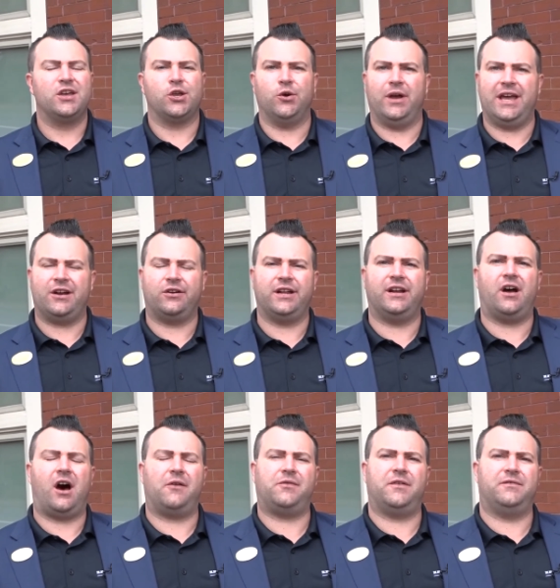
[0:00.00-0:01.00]
You entered in
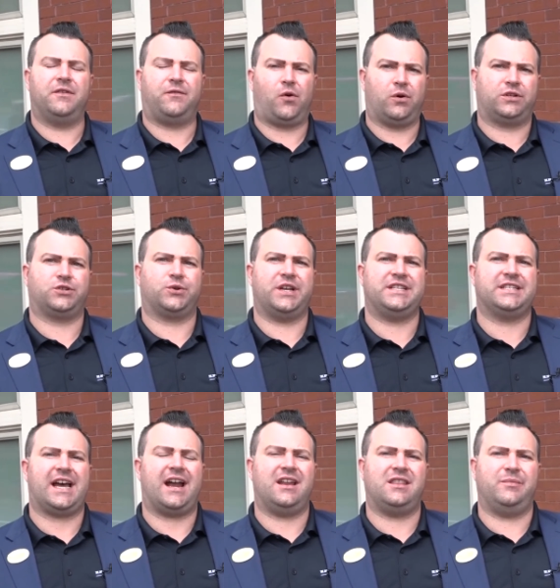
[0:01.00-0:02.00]
off of the 4th Street
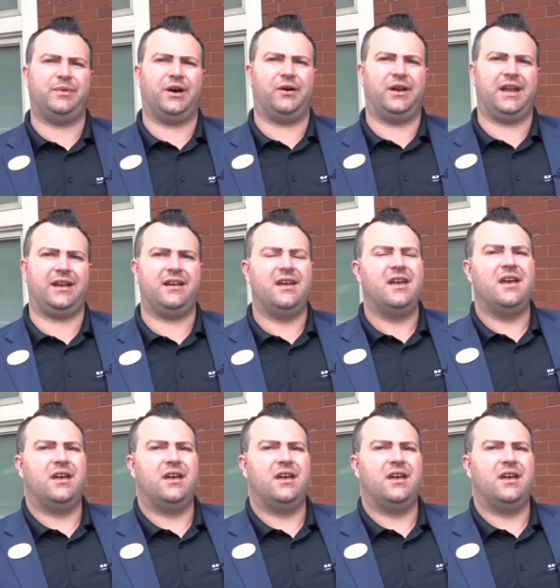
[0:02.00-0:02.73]
side of the building